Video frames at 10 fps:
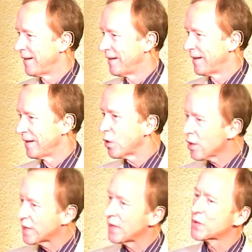Your
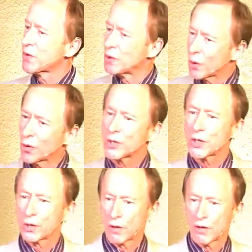gifts are yours to
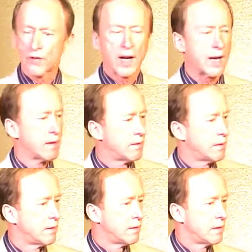glorify.
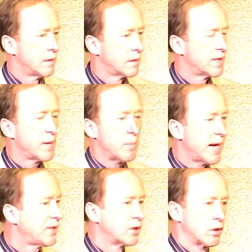They're not mine to
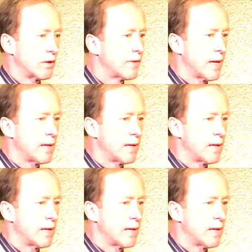glorify.